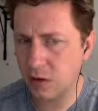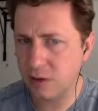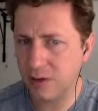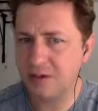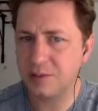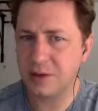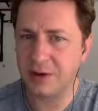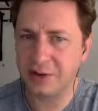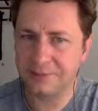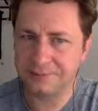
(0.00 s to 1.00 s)
That's
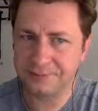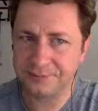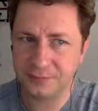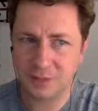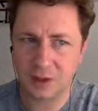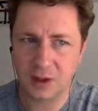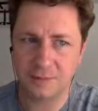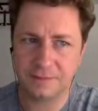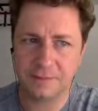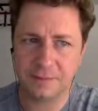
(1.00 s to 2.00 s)
better. Okay,
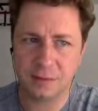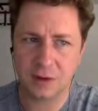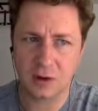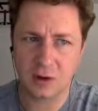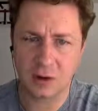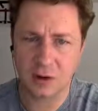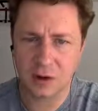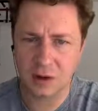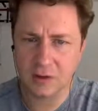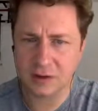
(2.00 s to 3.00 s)
yeah,
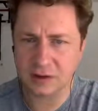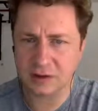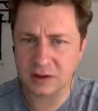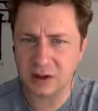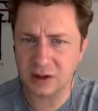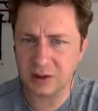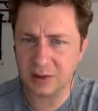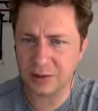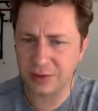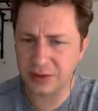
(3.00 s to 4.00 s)
that just needed to
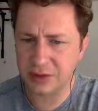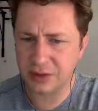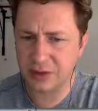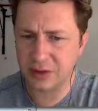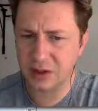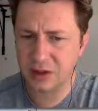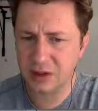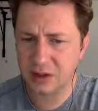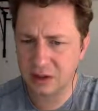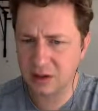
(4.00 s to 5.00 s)
be regenerated.
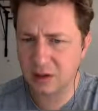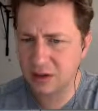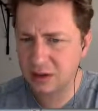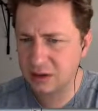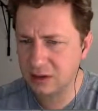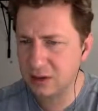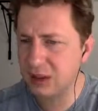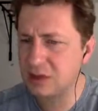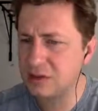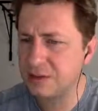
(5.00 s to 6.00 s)
I didn't
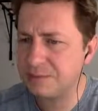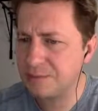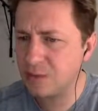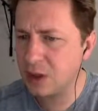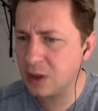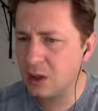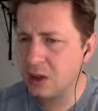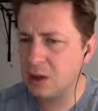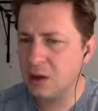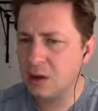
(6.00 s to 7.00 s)
catch it.
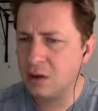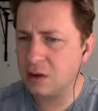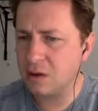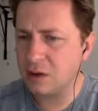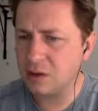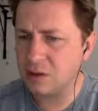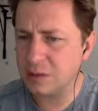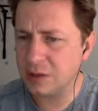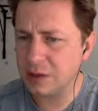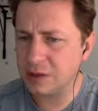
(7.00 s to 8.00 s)
Okay, so
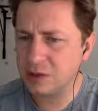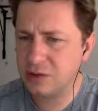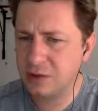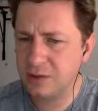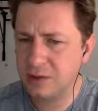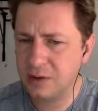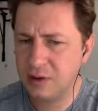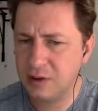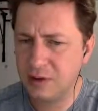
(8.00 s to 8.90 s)
pocket sharpened,